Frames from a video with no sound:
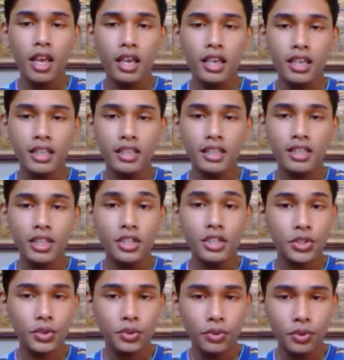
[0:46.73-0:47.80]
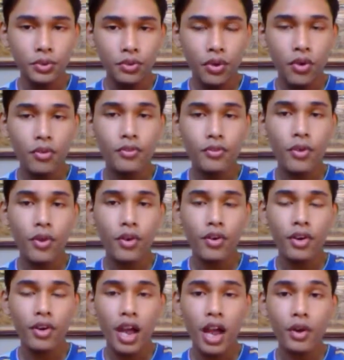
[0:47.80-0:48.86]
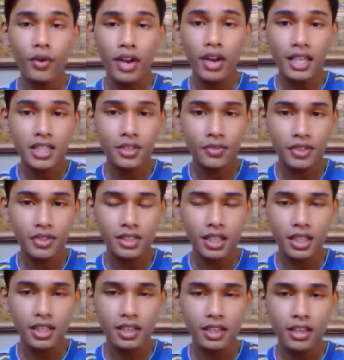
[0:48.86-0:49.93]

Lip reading: is true for relativistic,